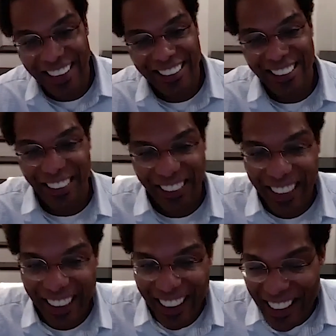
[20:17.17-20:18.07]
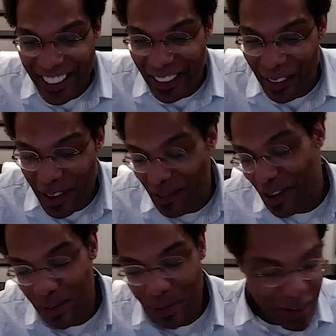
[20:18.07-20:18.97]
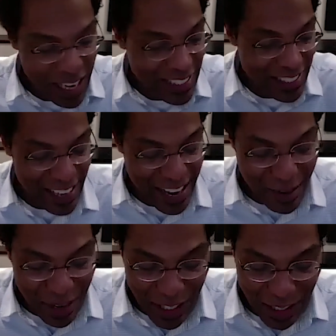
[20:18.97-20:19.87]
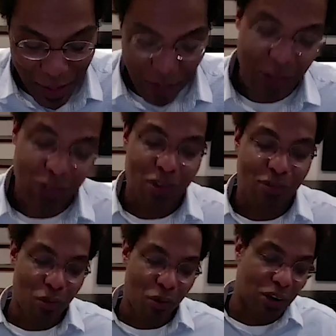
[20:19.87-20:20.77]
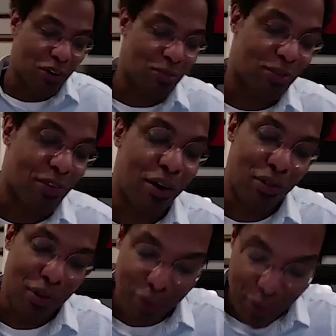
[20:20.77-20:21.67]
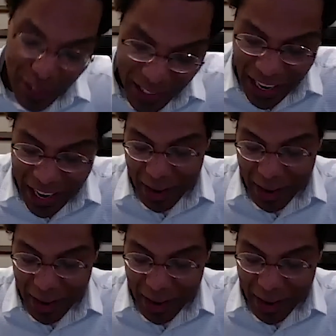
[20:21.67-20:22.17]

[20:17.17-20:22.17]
So with variable rates, which is a bit more straightforward in terms of how they're influenced,